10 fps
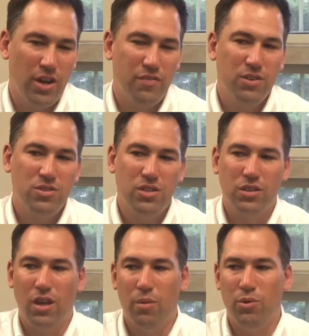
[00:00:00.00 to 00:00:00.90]
If there's an
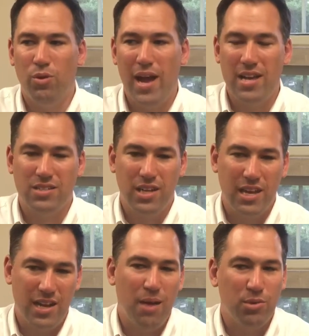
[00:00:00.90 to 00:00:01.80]
alum who hasn't
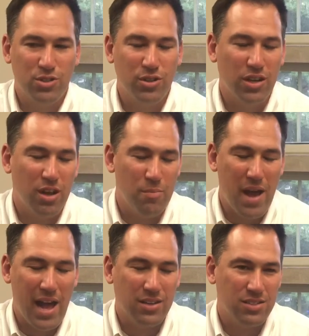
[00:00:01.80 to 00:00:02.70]
had an opportunity to come
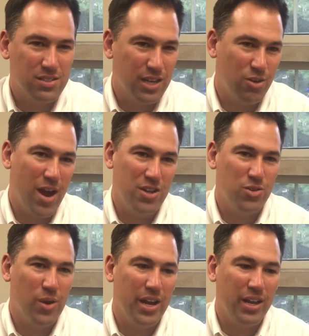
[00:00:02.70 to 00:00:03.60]
back since they
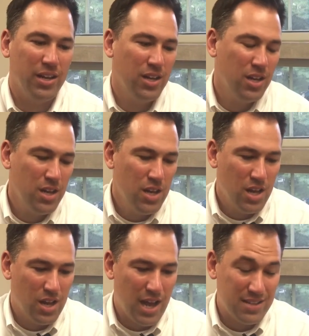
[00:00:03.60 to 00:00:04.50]
graduated,
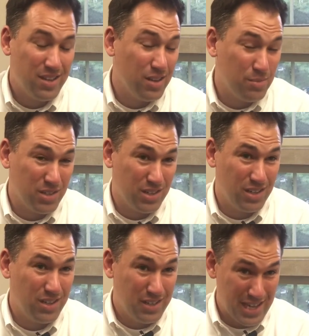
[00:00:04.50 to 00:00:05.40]
I tell them to
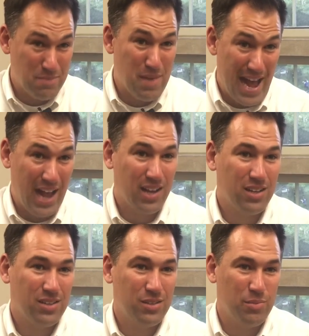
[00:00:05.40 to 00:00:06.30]
get back
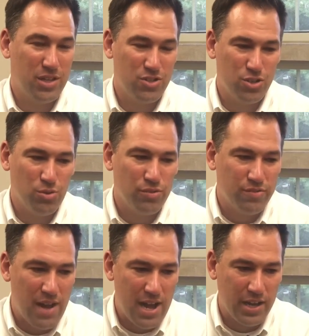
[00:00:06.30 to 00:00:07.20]
because you will
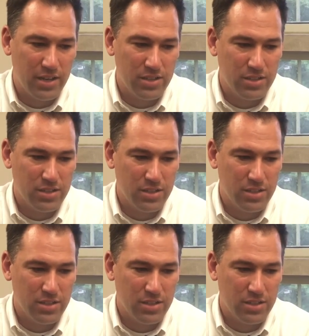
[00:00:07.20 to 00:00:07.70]
find